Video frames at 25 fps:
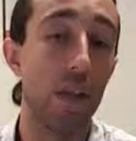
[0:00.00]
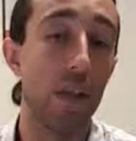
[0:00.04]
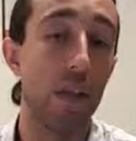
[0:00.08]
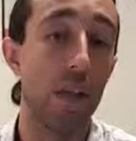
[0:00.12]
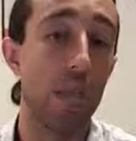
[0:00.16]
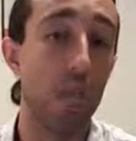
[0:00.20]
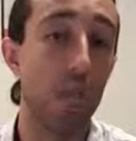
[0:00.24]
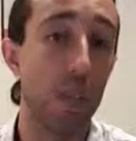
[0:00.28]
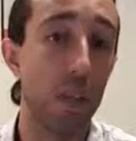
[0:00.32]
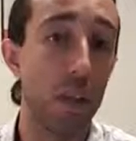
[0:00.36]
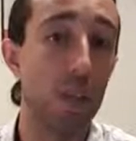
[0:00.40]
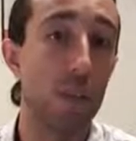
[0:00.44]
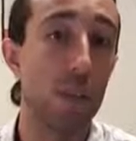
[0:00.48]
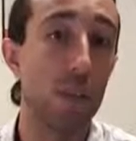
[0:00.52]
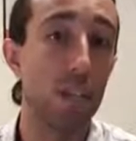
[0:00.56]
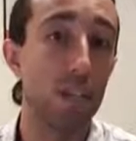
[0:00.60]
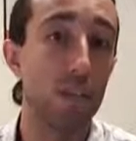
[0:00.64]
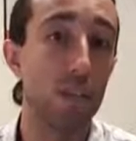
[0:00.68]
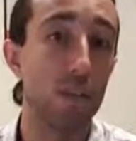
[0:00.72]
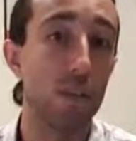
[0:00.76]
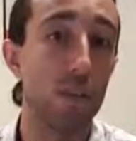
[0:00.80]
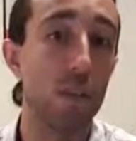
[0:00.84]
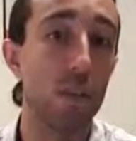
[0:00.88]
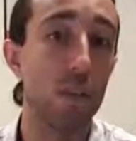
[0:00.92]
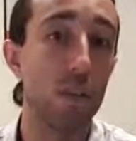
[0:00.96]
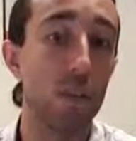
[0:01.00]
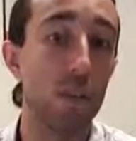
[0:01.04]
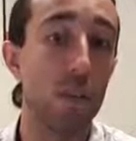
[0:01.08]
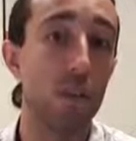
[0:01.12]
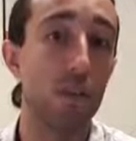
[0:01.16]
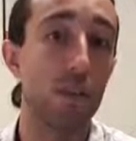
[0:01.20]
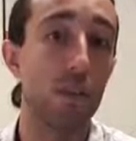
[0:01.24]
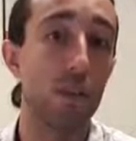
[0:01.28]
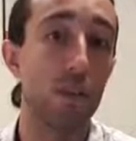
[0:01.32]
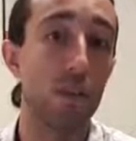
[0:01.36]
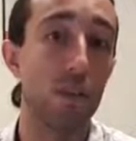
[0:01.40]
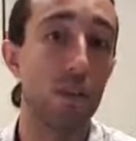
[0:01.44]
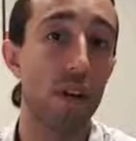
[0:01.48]
One of the things that we do see with
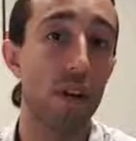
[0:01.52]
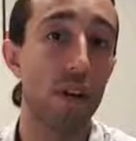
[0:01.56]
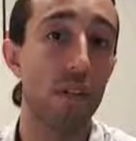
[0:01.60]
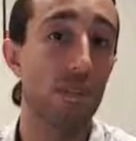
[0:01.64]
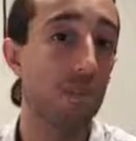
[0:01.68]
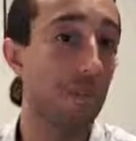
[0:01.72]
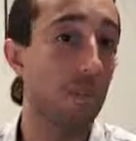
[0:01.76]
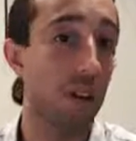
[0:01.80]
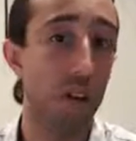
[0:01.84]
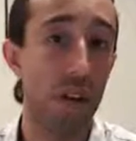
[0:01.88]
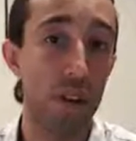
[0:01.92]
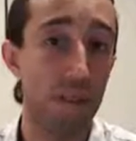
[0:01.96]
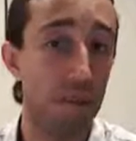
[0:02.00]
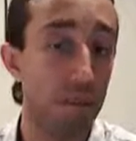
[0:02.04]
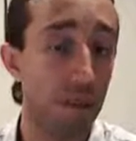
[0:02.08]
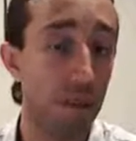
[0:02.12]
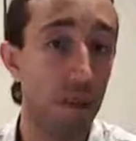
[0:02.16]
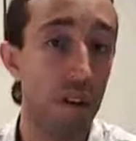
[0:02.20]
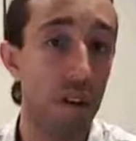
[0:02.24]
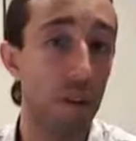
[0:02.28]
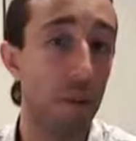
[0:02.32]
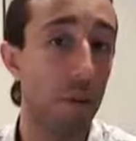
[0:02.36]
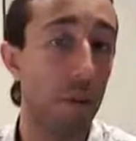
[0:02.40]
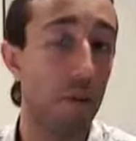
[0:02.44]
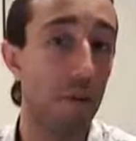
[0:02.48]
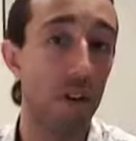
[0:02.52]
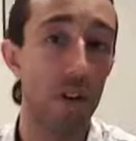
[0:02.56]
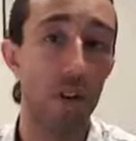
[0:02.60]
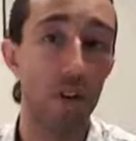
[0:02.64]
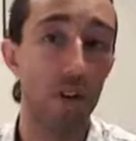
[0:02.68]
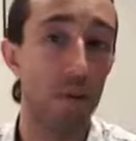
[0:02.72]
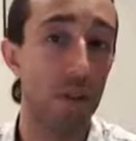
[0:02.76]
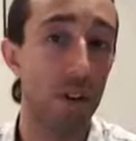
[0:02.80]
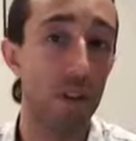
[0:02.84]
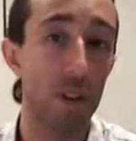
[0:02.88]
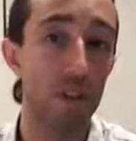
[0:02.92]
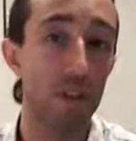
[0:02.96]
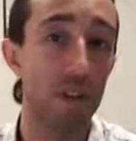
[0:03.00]
stress very, very commonly
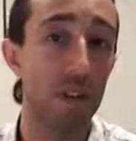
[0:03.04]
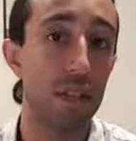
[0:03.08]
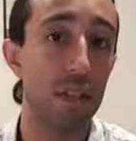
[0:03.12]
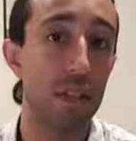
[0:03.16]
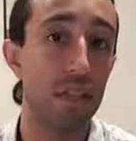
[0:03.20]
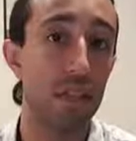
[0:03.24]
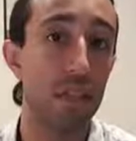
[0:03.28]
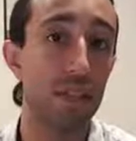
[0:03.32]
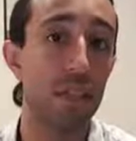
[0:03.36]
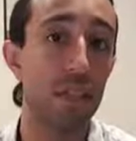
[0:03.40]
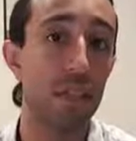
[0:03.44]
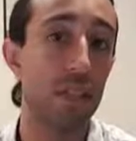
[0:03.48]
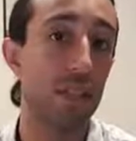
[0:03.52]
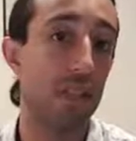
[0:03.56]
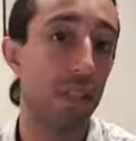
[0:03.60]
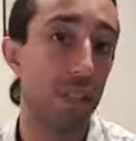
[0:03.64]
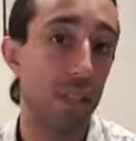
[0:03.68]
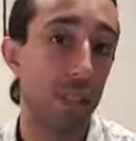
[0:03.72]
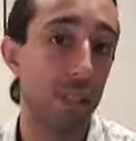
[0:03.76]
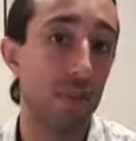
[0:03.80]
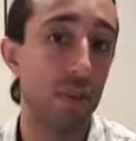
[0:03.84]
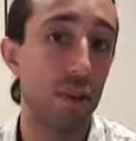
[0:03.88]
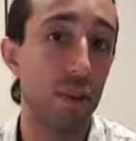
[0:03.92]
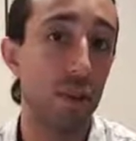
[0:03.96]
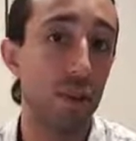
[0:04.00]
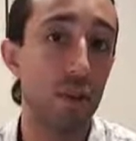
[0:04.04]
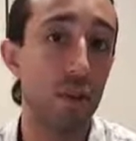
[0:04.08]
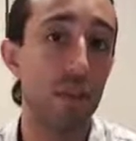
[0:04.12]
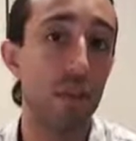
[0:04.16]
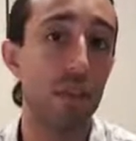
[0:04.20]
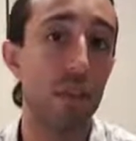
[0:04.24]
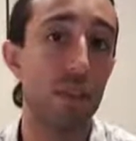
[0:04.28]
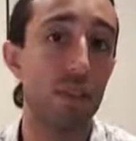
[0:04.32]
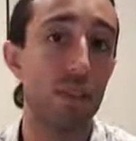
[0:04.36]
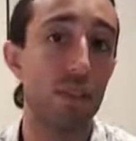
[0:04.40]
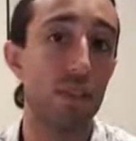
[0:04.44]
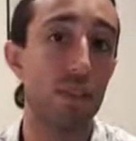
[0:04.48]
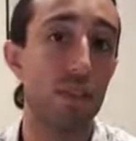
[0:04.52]
throughout the research is
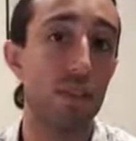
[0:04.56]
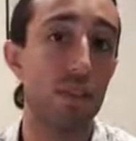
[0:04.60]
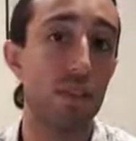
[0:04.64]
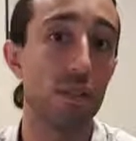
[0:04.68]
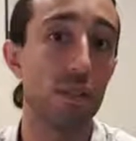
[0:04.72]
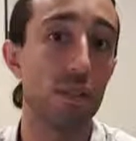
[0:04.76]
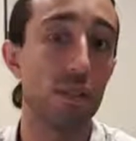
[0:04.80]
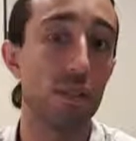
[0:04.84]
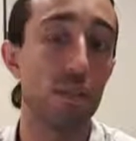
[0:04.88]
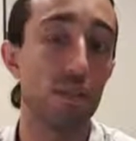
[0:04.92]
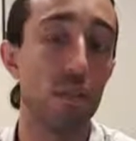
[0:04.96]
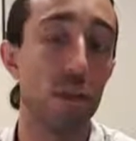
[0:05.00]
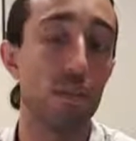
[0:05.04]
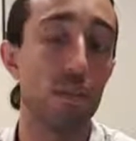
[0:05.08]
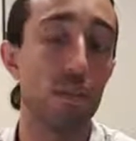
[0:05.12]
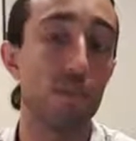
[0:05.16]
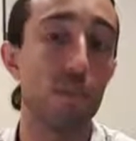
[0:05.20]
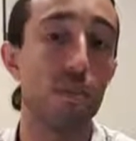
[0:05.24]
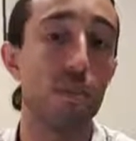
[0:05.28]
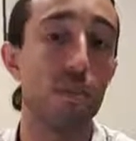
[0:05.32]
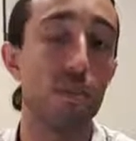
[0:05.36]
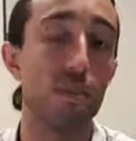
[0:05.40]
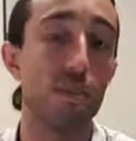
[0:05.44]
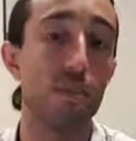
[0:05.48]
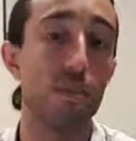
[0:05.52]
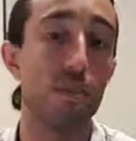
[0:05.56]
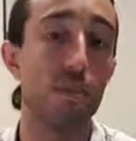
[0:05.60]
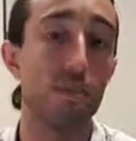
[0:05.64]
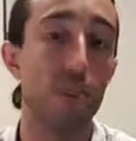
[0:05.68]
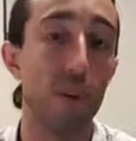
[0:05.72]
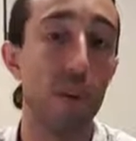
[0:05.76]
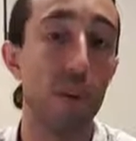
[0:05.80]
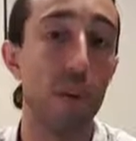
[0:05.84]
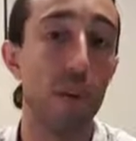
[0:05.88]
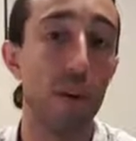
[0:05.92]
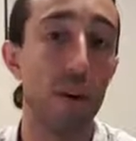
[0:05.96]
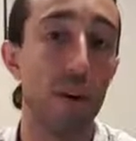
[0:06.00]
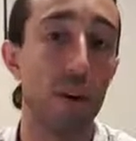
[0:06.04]
immunosuppression. So it's your immune system not
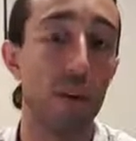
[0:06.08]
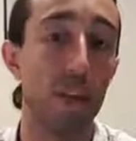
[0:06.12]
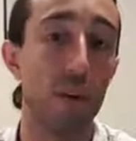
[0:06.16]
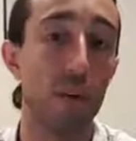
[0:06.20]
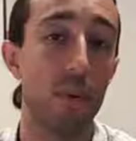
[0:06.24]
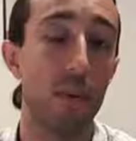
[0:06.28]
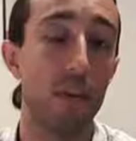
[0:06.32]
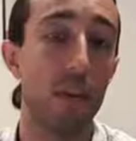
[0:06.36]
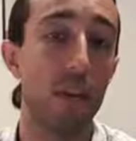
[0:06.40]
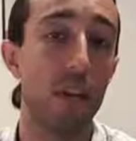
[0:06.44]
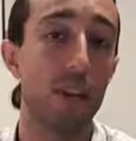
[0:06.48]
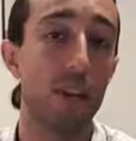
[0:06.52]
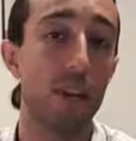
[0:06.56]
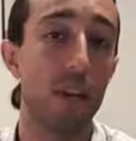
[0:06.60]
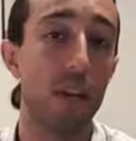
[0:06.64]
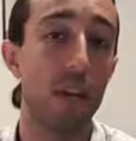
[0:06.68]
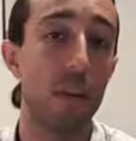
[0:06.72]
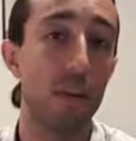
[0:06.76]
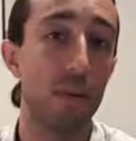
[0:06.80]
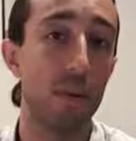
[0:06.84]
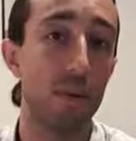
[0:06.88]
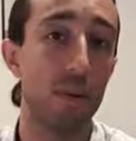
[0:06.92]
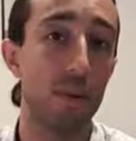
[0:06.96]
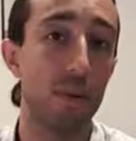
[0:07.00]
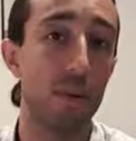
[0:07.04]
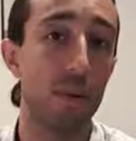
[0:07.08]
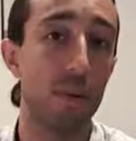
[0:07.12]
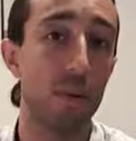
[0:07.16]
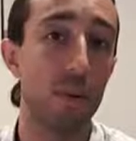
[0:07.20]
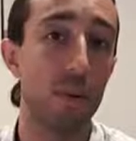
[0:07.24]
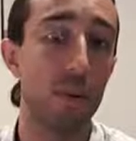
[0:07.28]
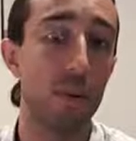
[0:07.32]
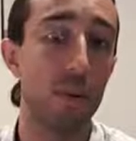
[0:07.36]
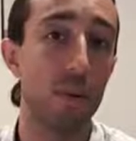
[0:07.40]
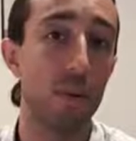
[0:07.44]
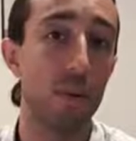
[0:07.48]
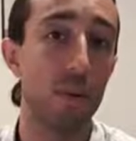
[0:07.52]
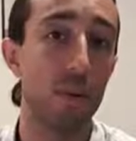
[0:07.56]
working well because your body
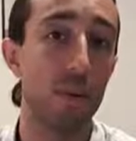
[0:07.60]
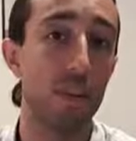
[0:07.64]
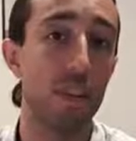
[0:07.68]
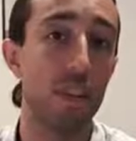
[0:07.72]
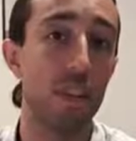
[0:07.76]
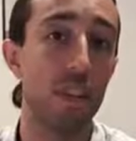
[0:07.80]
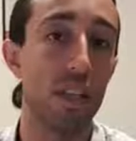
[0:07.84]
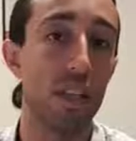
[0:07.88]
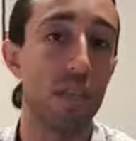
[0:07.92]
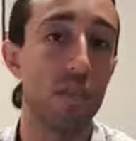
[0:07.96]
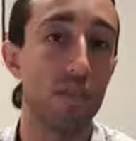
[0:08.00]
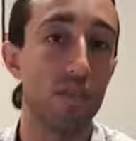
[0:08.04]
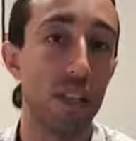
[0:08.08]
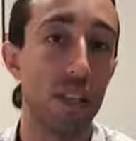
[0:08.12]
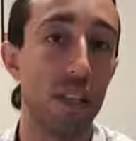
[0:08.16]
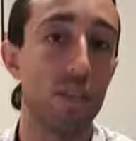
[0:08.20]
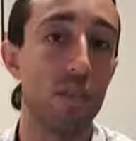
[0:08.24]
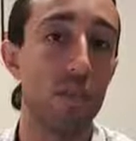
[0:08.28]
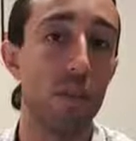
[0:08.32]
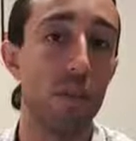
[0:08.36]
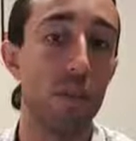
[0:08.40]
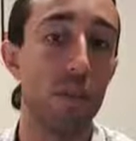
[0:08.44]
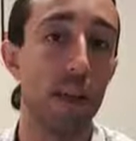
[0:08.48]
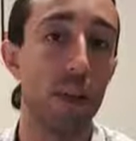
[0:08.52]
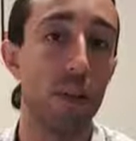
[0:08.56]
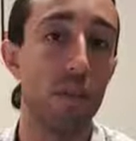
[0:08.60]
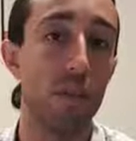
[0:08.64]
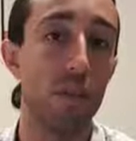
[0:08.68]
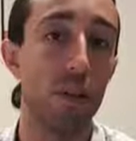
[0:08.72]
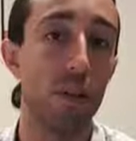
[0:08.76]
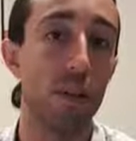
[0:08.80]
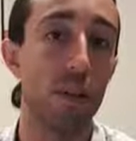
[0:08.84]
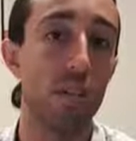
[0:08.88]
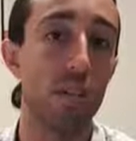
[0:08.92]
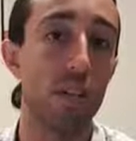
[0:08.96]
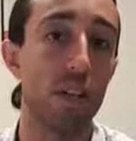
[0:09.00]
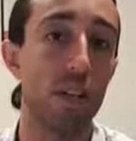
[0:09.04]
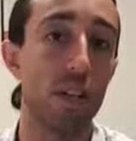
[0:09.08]
is always in this fight or flight mode,
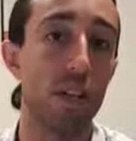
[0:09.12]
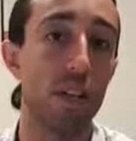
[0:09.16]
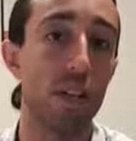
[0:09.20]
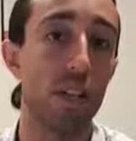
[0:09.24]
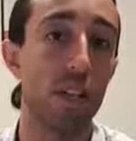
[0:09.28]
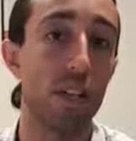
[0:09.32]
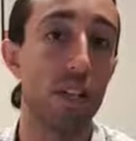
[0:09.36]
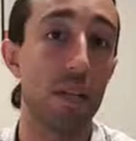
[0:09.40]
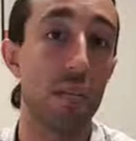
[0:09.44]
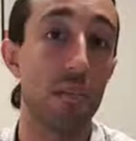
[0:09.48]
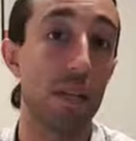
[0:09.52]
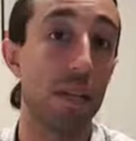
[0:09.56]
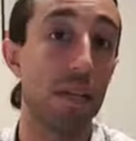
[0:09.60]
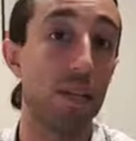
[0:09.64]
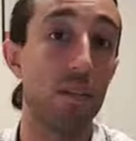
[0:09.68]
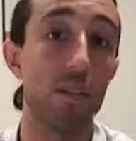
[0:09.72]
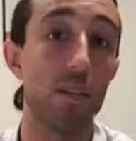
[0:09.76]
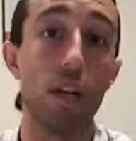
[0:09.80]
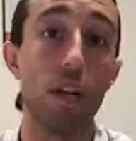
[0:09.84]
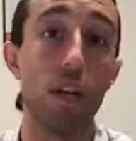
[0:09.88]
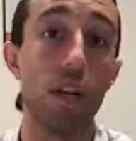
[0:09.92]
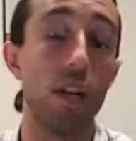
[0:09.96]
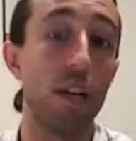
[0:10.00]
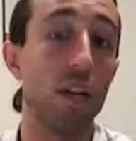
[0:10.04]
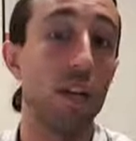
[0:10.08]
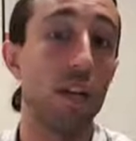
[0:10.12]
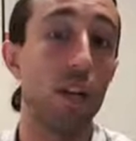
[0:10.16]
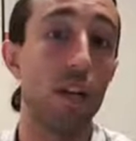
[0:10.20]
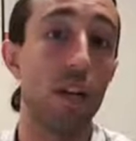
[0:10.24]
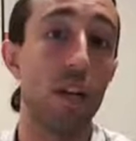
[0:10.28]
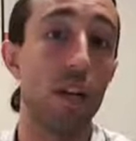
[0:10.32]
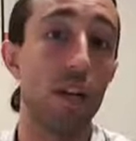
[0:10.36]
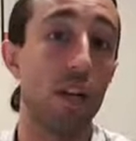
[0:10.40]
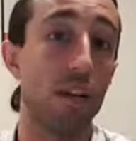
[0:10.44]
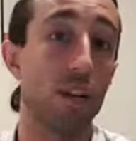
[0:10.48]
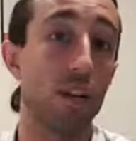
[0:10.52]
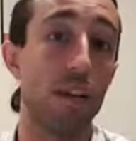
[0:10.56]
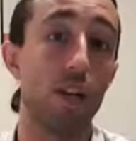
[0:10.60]
which essentially means you're
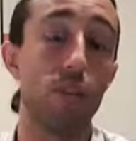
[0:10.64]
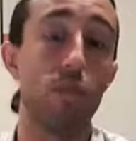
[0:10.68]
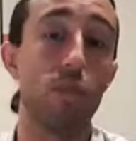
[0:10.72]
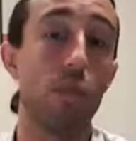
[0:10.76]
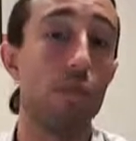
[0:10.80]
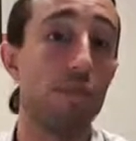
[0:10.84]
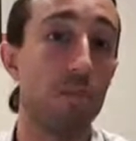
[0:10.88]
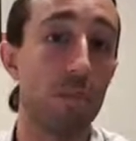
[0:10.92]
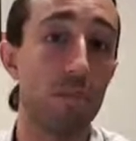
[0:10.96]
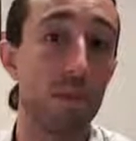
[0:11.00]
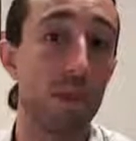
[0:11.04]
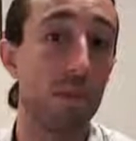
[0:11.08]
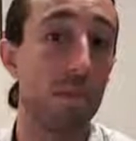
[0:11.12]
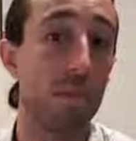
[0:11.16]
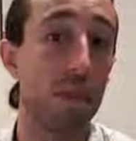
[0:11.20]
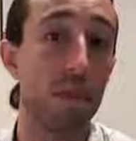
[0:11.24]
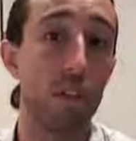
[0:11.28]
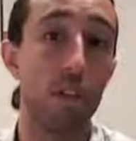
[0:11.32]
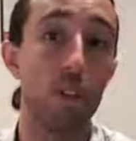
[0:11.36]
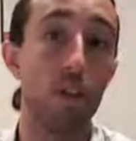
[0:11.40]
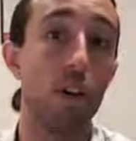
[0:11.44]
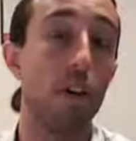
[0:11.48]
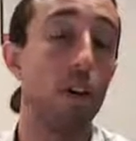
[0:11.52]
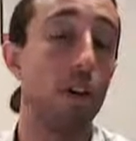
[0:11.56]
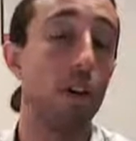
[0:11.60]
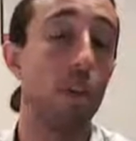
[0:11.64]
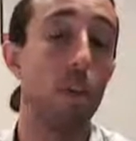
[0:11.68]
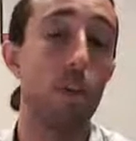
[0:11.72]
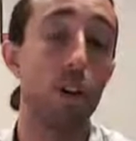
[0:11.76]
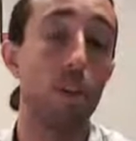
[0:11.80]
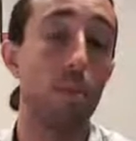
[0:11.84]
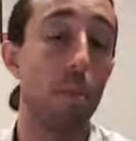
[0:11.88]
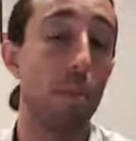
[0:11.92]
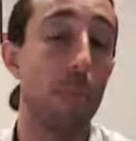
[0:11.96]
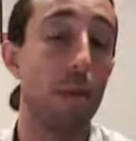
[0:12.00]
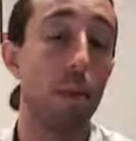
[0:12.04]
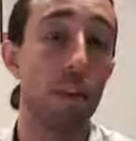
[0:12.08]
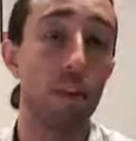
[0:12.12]
either going to run from something or you're
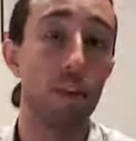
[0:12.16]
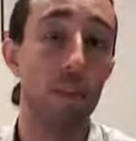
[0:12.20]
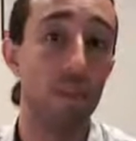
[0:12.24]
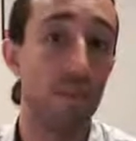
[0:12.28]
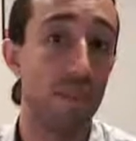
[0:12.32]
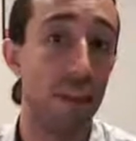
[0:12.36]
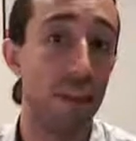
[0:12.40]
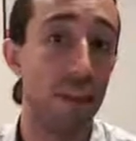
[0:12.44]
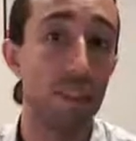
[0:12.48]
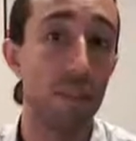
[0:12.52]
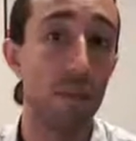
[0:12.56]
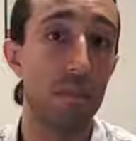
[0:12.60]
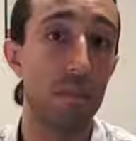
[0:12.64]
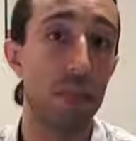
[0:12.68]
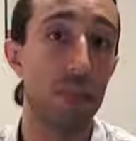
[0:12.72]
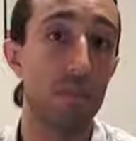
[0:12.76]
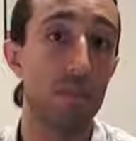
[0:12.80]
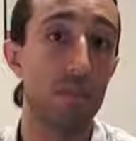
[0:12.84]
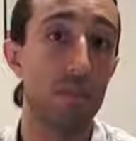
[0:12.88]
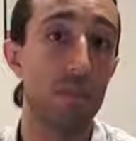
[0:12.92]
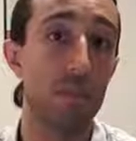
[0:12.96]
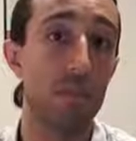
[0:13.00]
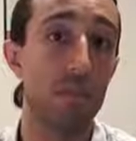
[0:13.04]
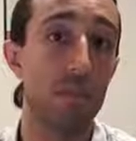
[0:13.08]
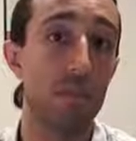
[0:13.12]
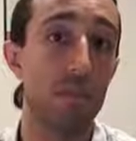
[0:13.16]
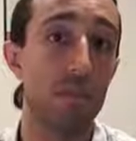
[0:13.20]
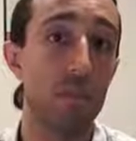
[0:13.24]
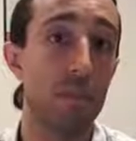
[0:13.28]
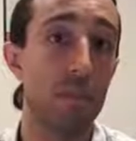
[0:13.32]
preparing to fight something in front of you.